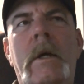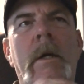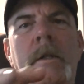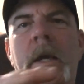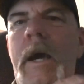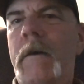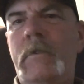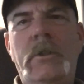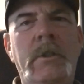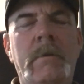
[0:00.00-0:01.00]
They have
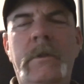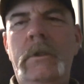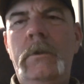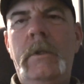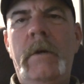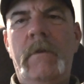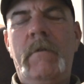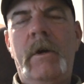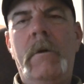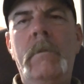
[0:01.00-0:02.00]
to ship it to an
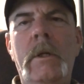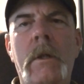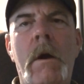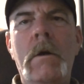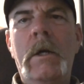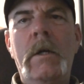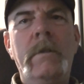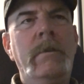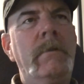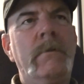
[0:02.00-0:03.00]
FFL, but long
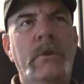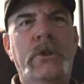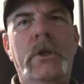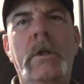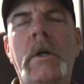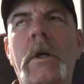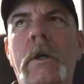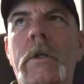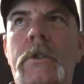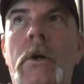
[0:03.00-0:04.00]
guns for sure.
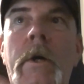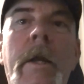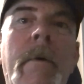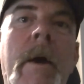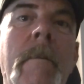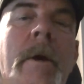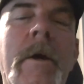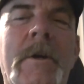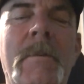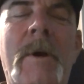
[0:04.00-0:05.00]
So anyway, I'm
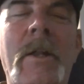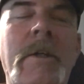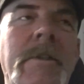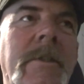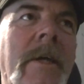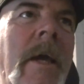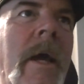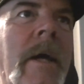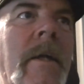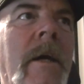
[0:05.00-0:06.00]
at Cabela's
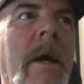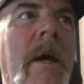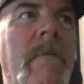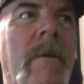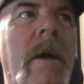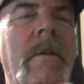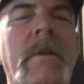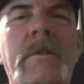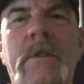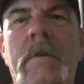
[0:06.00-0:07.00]
and I find
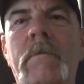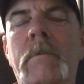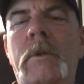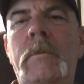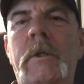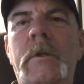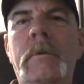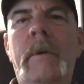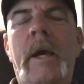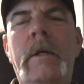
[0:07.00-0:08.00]
this
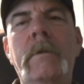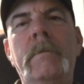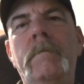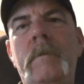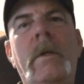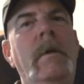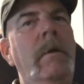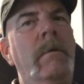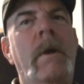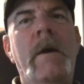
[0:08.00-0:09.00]
7mm Magnum
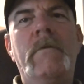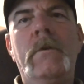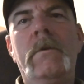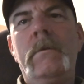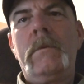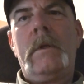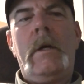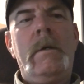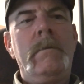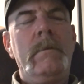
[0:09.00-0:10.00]
rifle.
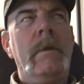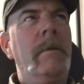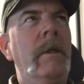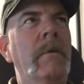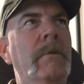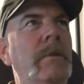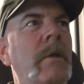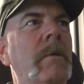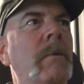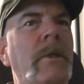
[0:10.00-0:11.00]
I think it was
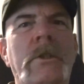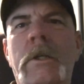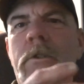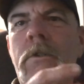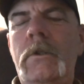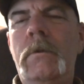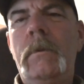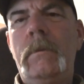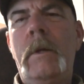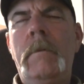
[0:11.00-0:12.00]
a Winchester
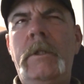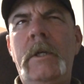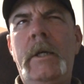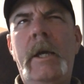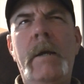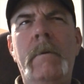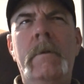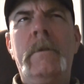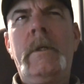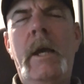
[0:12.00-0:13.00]
Remington. I
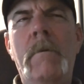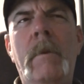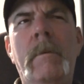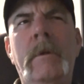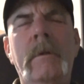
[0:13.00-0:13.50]
can't remember.